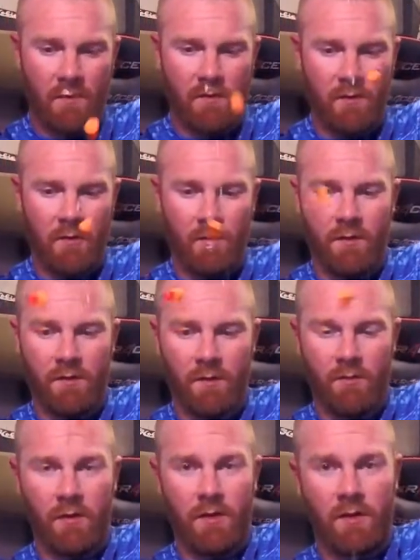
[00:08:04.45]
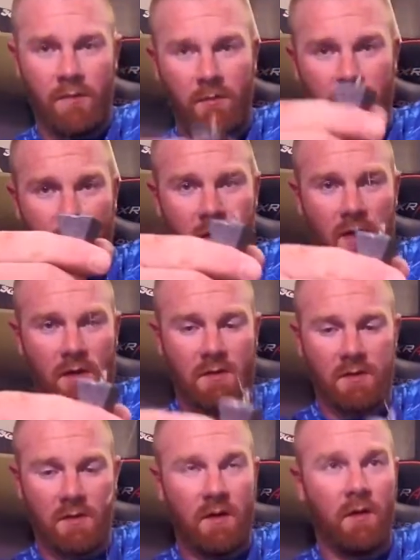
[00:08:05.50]
It's almost complete. You got
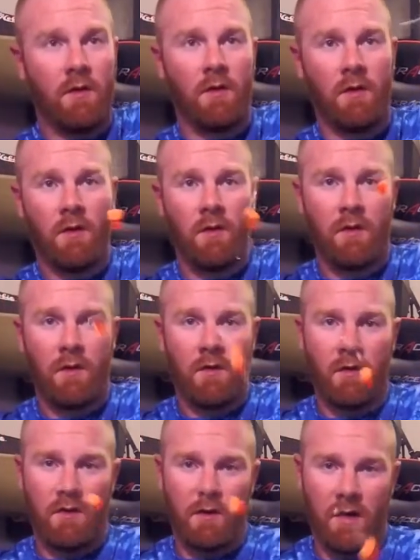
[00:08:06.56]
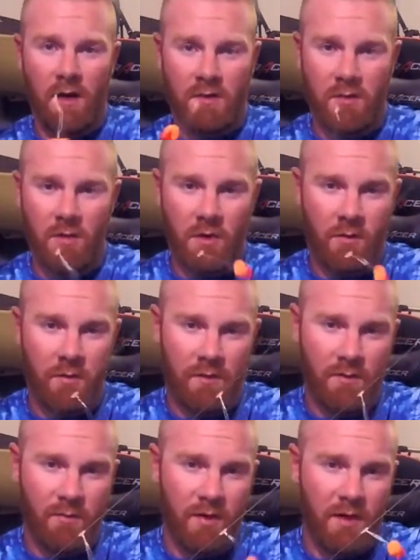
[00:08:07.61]
your sinker, you got your hook with
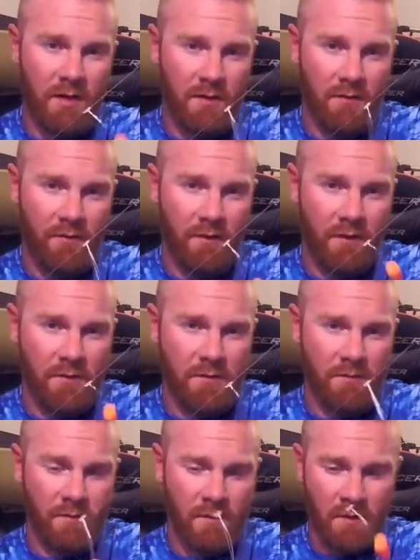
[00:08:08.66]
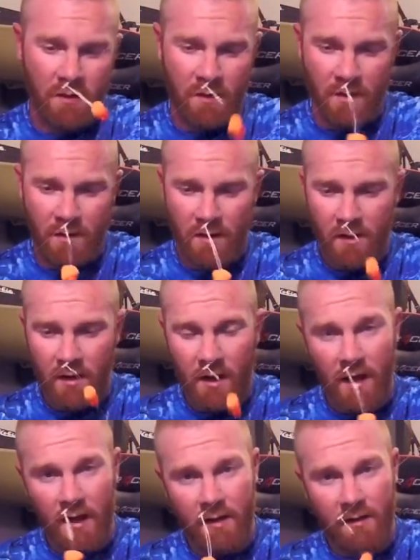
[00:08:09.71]
the bead and the float,
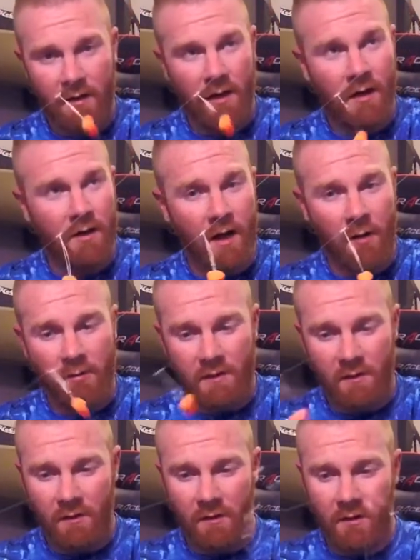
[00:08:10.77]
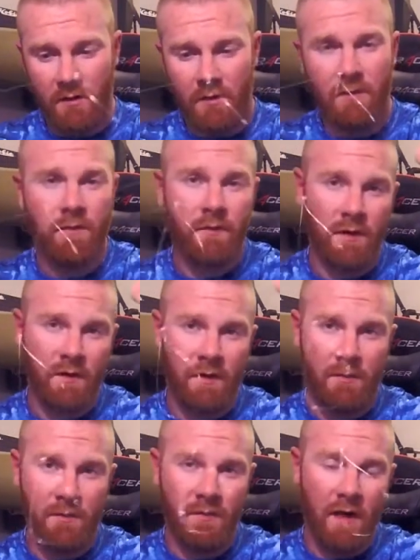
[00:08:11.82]
and uh, now we're just gonna fix
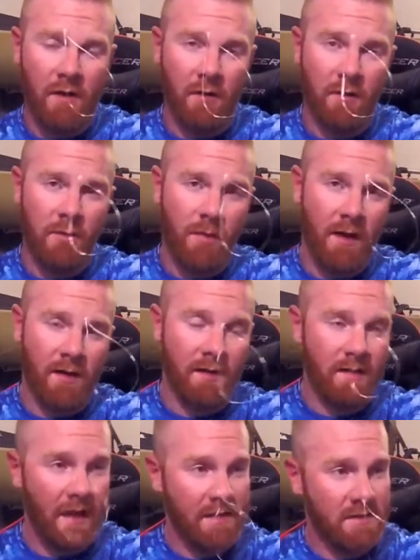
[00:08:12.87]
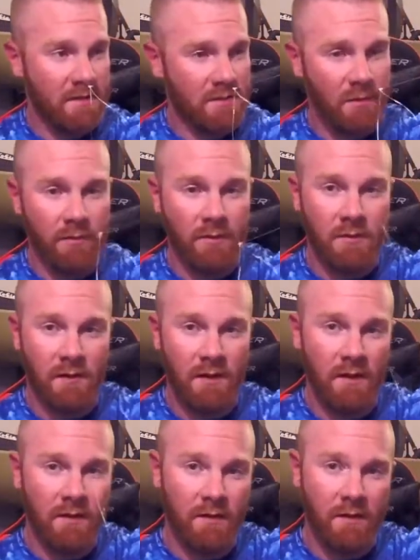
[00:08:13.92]
up the final loop and attach the swivel to the
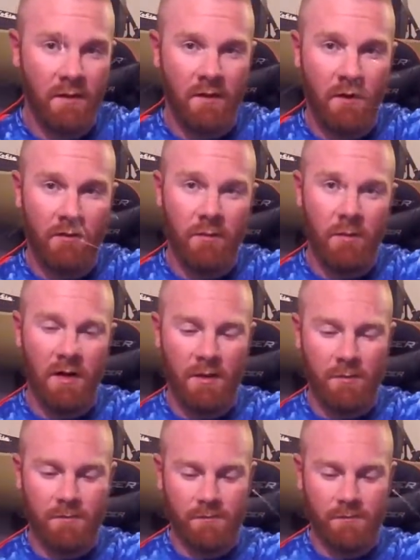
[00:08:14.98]
end of the of the rig.